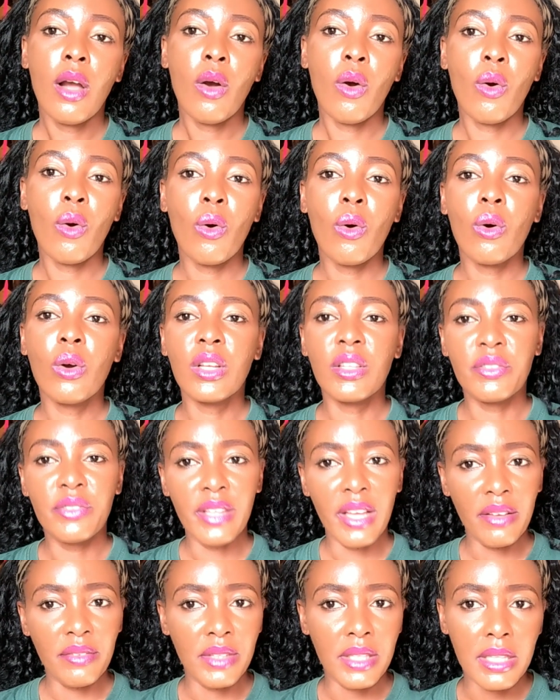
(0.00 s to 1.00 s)
or if
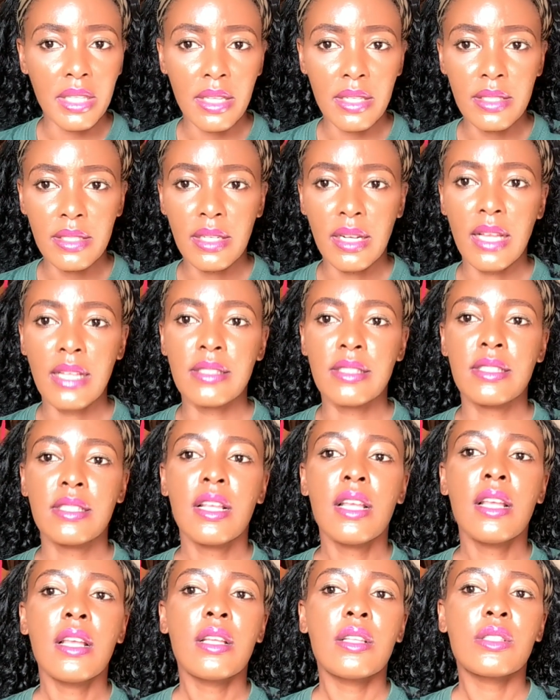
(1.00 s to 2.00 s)
you have a 3rd class.
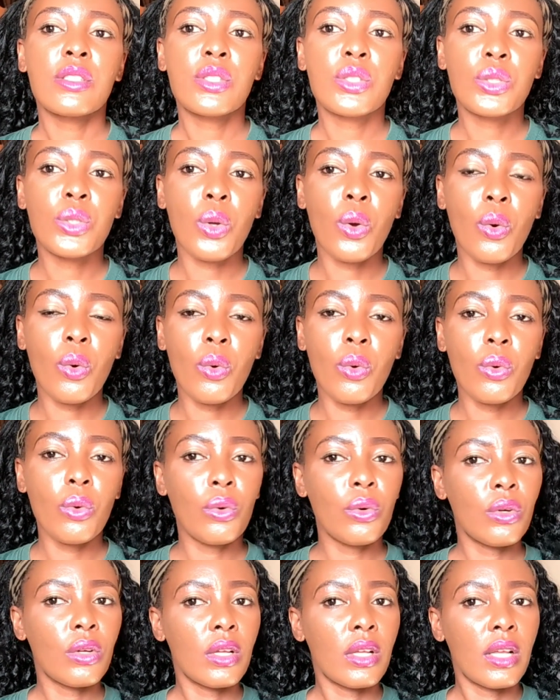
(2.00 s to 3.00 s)

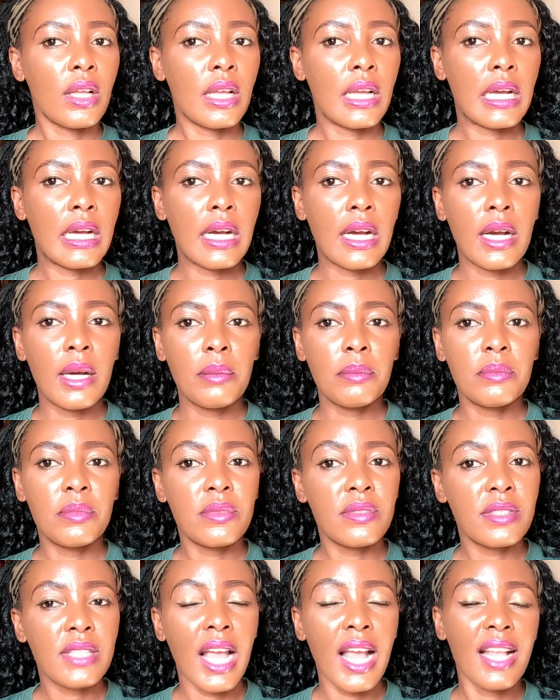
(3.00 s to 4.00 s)
So
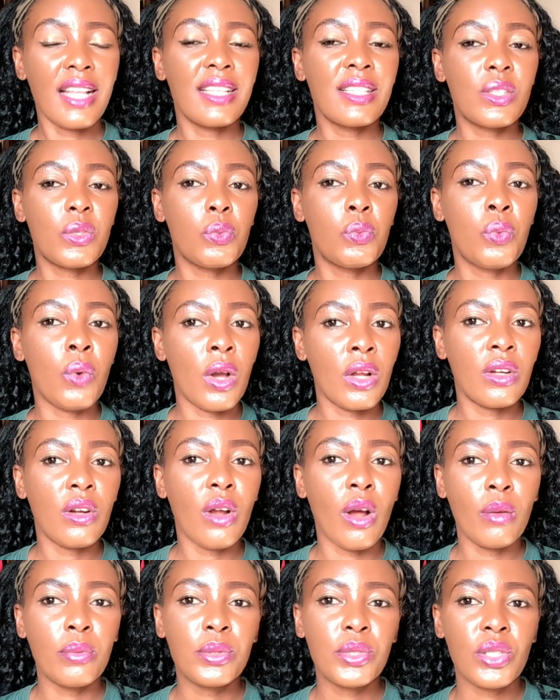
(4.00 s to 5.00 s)
that is
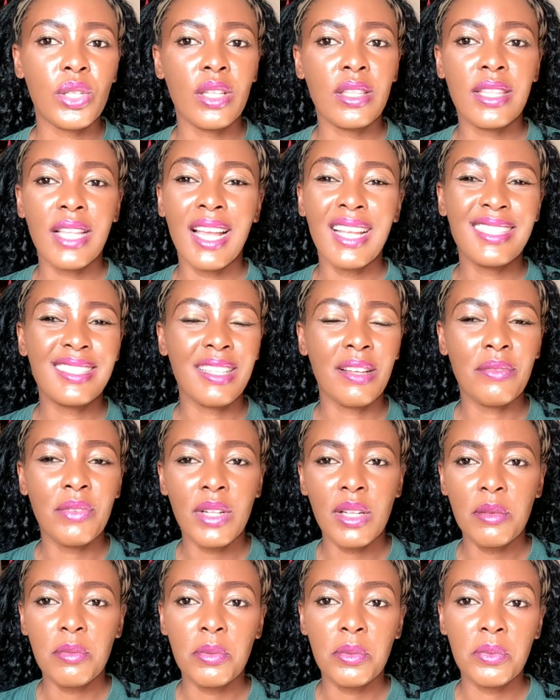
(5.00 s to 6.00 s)
one option that is
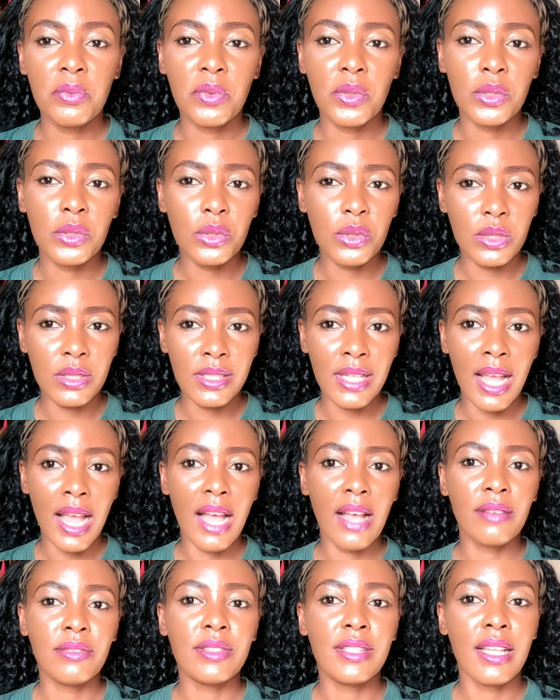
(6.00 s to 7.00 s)
available for those that
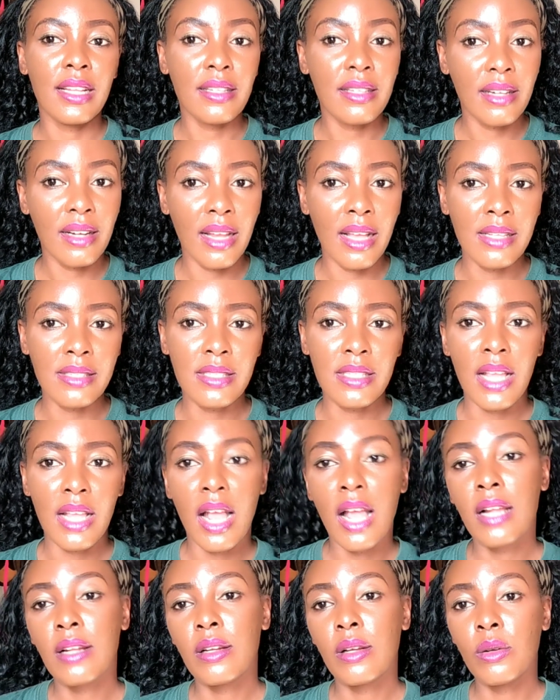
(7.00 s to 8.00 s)
have 3rd class
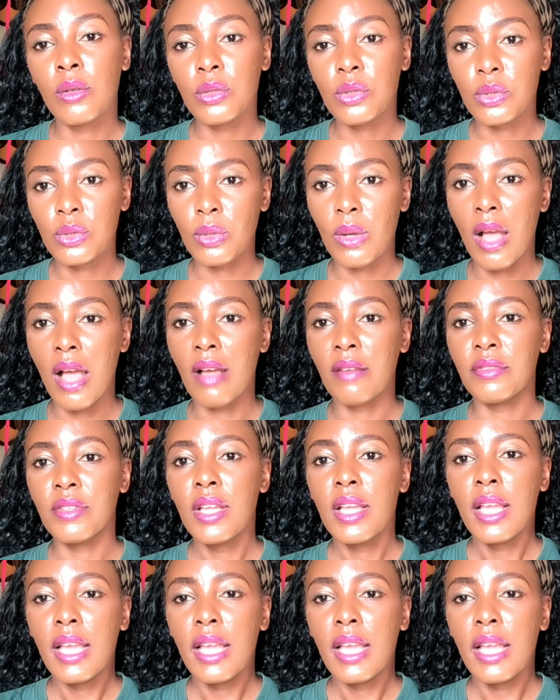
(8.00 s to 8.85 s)
and also have